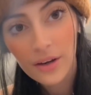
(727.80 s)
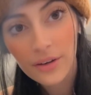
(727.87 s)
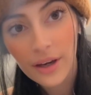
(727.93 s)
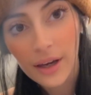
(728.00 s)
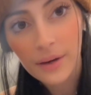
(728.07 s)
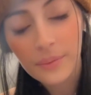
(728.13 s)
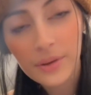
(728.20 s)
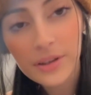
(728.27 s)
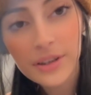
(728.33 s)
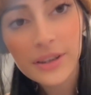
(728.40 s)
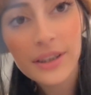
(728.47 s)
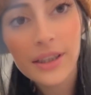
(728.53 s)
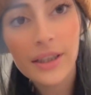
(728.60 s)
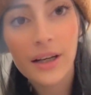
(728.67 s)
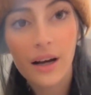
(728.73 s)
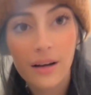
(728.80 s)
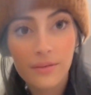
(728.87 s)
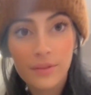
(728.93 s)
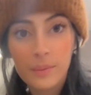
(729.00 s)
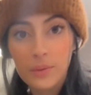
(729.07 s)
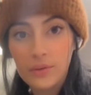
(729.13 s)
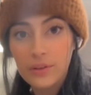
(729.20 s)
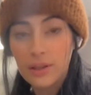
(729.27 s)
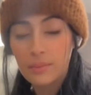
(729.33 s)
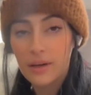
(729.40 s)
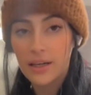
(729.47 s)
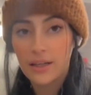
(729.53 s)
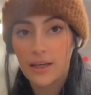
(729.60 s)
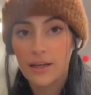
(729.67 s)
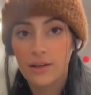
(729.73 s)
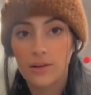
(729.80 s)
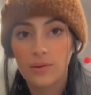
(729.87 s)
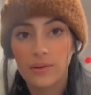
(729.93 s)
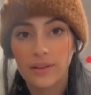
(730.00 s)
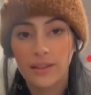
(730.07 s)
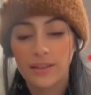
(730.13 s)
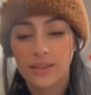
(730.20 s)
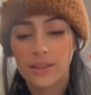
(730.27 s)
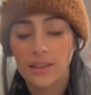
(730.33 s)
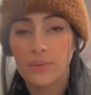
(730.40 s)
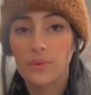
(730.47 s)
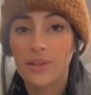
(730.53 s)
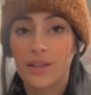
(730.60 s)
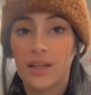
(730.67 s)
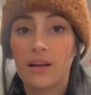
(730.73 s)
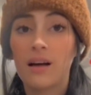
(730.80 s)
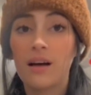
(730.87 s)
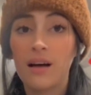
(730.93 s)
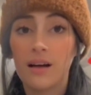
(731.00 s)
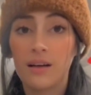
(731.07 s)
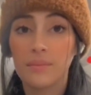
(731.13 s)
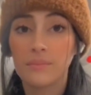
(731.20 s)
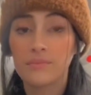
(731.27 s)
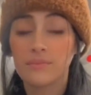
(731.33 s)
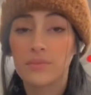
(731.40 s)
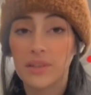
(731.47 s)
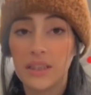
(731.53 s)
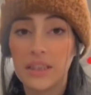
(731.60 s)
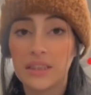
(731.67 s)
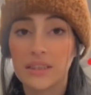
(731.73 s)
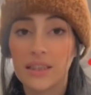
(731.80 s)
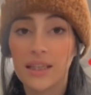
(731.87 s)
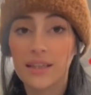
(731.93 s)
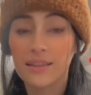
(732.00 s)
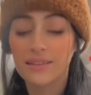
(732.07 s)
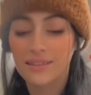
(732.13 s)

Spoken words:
Okay, we're just gonna come from a really bad angle with this thing. We're gonna come with this thing.